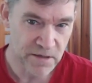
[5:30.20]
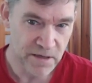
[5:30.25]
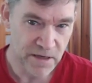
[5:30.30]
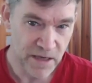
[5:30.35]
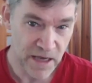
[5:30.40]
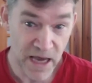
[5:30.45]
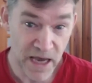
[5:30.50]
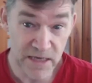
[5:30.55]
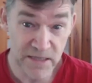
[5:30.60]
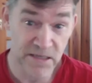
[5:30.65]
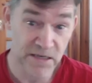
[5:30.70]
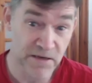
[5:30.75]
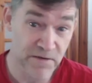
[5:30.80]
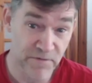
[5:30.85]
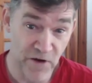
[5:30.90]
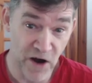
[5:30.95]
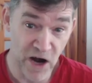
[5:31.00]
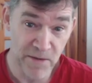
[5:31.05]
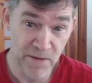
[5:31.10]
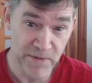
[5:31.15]
as the
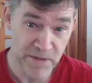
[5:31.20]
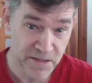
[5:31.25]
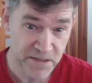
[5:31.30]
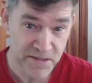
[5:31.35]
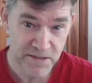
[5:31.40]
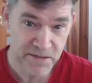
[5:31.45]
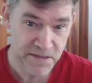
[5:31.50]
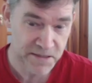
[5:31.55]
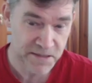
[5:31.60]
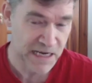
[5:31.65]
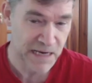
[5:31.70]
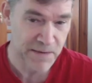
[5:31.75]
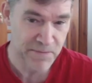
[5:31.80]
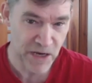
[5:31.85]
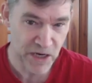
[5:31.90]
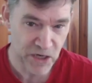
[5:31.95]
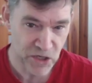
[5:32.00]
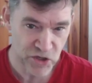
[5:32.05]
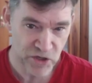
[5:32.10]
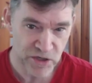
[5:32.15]
environment, is the same
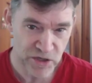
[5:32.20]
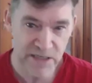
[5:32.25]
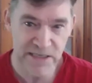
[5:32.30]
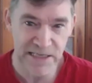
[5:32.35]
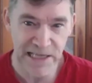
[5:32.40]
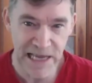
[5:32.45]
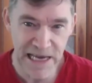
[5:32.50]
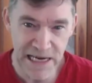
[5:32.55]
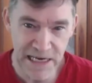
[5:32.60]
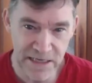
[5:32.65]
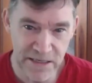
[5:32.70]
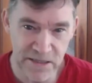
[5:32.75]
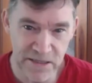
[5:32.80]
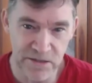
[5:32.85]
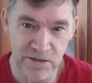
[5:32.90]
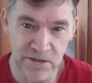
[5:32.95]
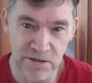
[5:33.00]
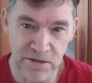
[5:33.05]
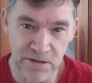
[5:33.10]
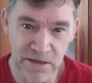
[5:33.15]
nature as lakes
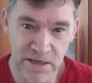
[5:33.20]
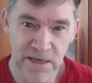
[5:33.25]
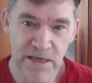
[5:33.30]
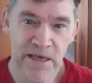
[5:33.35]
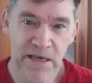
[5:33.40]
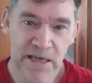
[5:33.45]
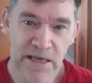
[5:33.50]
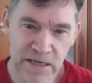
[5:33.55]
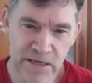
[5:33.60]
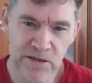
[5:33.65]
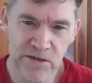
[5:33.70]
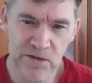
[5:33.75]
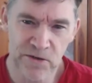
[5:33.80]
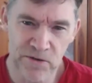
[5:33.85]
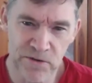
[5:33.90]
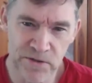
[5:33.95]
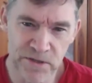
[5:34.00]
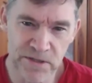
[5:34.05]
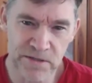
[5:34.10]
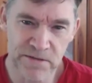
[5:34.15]
or
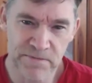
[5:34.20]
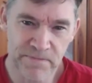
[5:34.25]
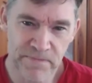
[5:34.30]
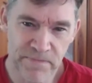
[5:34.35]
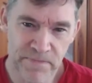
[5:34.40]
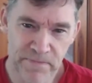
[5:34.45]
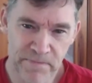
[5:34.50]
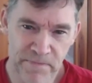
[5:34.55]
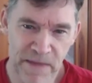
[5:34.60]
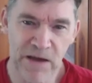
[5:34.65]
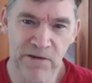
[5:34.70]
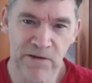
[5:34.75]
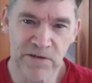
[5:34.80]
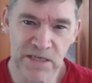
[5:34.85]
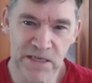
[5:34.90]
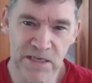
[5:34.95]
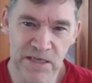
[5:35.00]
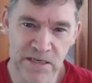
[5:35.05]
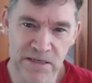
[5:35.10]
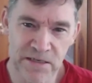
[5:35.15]
hills,
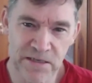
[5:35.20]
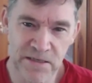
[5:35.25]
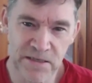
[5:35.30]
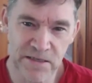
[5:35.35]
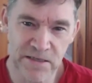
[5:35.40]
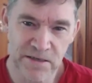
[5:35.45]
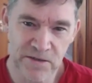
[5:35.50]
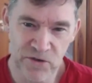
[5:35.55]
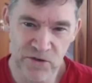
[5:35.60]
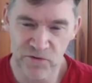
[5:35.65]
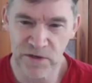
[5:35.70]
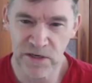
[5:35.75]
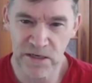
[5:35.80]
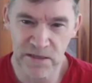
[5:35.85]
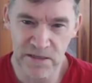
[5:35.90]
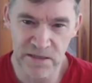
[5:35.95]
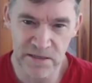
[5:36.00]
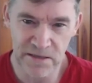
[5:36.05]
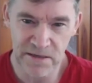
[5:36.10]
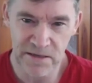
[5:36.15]
mountains,
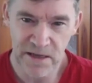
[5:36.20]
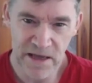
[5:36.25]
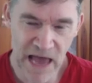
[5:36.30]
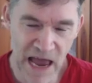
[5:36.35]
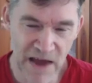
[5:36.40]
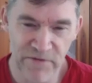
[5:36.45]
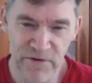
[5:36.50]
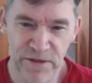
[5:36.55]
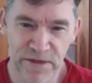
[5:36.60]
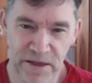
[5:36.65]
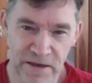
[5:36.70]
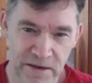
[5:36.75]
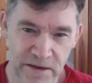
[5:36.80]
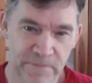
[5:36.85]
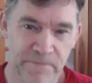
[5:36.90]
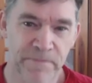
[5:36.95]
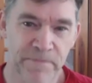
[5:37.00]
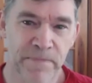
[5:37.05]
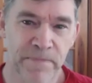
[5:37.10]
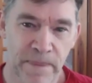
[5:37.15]
trees, everything.
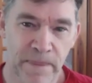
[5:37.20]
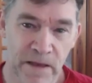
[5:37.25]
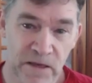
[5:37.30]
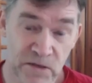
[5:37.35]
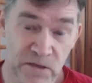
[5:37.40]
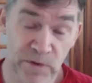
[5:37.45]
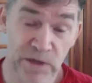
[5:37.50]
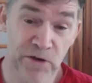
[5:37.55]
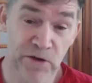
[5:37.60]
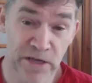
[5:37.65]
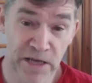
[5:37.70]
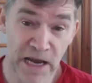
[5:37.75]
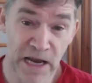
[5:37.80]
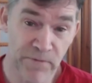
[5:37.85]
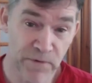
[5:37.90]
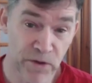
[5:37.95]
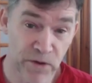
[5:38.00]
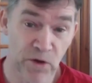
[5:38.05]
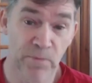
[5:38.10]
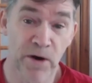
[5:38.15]
So when you connect
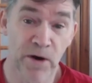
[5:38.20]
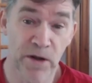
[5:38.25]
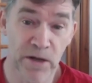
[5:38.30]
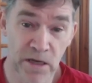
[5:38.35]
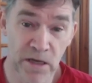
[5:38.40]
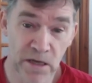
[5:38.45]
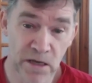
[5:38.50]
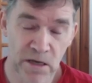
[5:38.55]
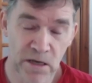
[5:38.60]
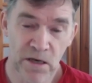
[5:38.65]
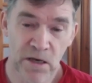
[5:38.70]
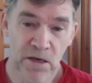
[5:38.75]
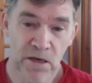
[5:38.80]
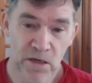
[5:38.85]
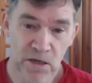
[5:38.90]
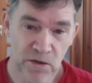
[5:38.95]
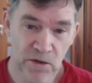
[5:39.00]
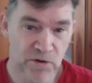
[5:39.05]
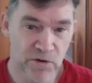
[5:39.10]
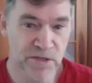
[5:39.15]
with your body,
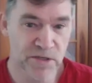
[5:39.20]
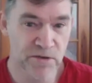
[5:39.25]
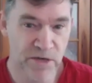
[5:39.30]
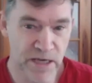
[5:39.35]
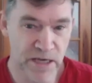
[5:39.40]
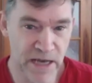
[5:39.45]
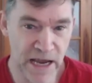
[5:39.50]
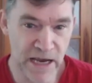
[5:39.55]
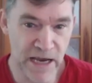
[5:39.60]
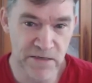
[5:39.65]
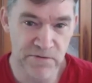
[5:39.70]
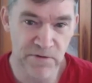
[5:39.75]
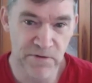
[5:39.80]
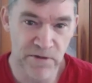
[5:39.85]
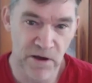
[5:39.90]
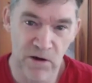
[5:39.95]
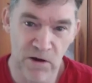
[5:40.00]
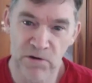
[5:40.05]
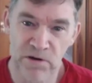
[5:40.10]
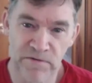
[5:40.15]
you also connect with the
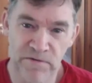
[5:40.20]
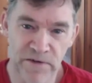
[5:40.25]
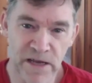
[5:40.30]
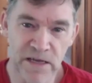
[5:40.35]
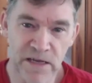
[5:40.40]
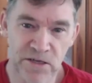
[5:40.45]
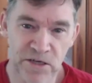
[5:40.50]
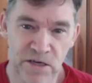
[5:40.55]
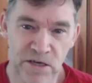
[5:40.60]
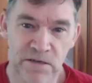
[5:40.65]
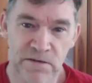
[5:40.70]
whole of nature.